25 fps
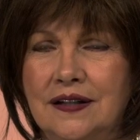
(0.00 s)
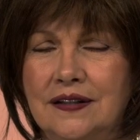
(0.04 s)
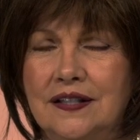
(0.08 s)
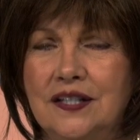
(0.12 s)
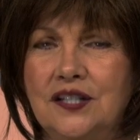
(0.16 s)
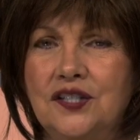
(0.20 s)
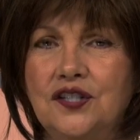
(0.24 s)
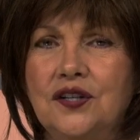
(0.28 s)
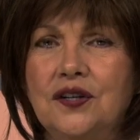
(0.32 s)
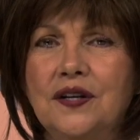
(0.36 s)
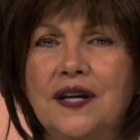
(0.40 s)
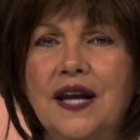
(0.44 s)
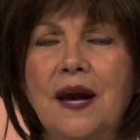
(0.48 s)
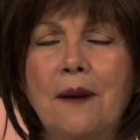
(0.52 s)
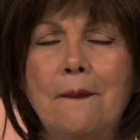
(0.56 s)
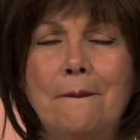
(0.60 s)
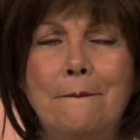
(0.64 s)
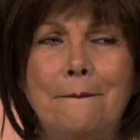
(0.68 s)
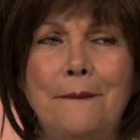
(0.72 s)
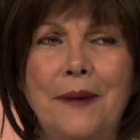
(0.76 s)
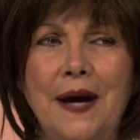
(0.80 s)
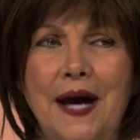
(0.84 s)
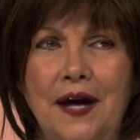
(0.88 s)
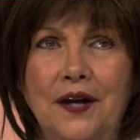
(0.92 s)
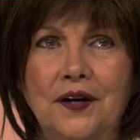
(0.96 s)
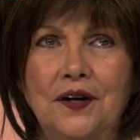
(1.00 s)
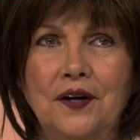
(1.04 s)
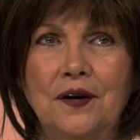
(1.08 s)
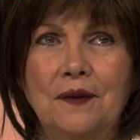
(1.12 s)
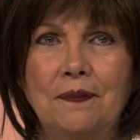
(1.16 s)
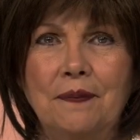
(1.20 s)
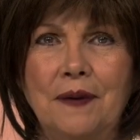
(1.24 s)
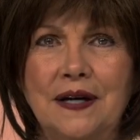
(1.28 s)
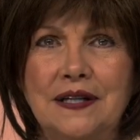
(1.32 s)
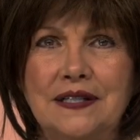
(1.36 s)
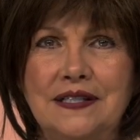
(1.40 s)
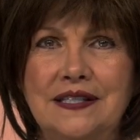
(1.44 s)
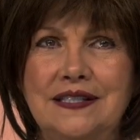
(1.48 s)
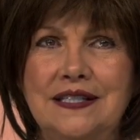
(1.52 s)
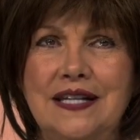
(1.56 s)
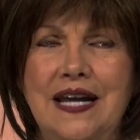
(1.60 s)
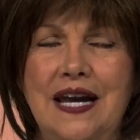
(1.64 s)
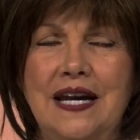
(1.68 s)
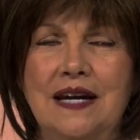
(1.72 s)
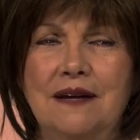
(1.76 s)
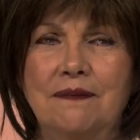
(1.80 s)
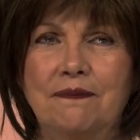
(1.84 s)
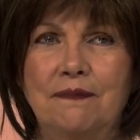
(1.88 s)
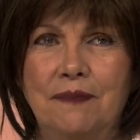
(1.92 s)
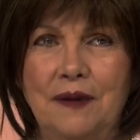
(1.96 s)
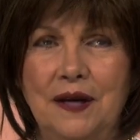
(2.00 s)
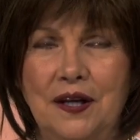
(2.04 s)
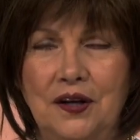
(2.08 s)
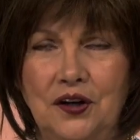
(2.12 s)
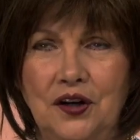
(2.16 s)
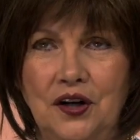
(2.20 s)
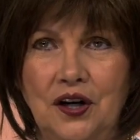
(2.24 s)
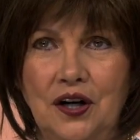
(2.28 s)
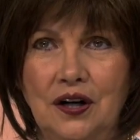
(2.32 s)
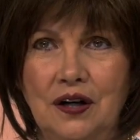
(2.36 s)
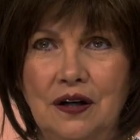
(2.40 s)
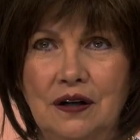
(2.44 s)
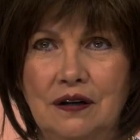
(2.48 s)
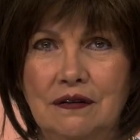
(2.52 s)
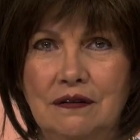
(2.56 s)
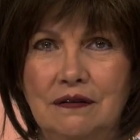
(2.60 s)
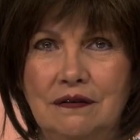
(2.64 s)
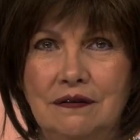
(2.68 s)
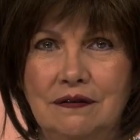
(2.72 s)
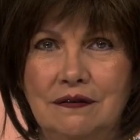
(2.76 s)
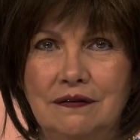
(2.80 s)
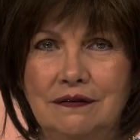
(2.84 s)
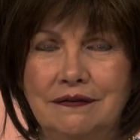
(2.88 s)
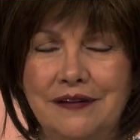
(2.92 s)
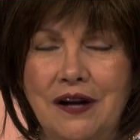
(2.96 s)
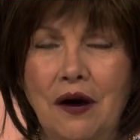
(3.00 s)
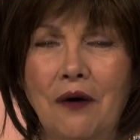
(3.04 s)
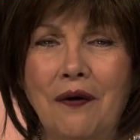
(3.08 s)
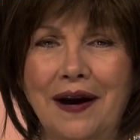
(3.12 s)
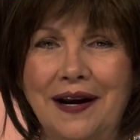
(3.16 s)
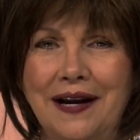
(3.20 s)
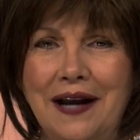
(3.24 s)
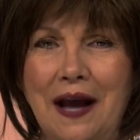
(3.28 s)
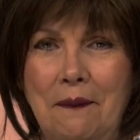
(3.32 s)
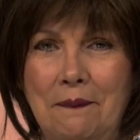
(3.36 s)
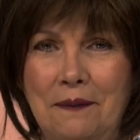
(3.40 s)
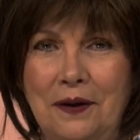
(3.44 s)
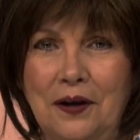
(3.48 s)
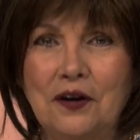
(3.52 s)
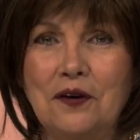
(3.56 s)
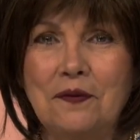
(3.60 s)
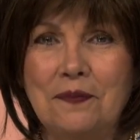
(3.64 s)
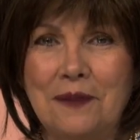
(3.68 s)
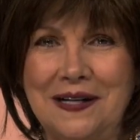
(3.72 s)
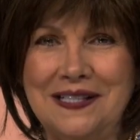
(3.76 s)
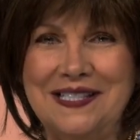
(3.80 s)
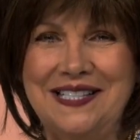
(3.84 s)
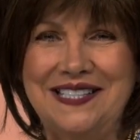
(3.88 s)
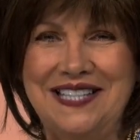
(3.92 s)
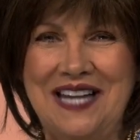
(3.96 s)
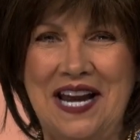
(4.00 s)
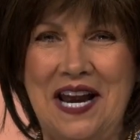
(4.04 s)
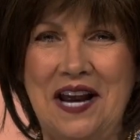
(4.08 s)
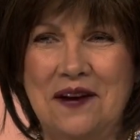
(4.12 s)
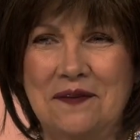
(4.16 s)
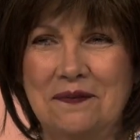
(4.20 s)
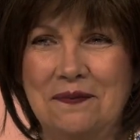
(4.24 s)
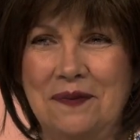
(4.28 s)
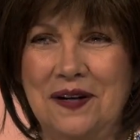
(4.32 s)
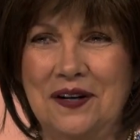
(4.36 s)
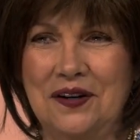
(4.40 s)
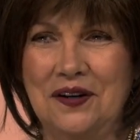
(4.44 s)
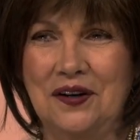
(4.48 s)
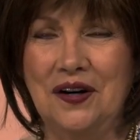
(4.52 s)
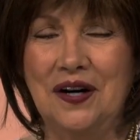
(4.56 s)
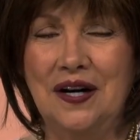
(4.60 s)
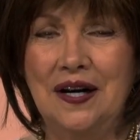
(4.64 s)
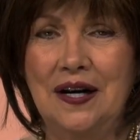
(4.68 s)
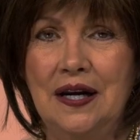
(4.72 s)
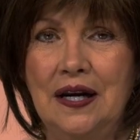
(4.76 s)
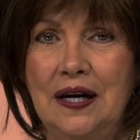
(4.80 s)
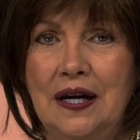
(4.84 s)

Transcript: Did you get better by staying bitter? No, I got bitter by staying bitter.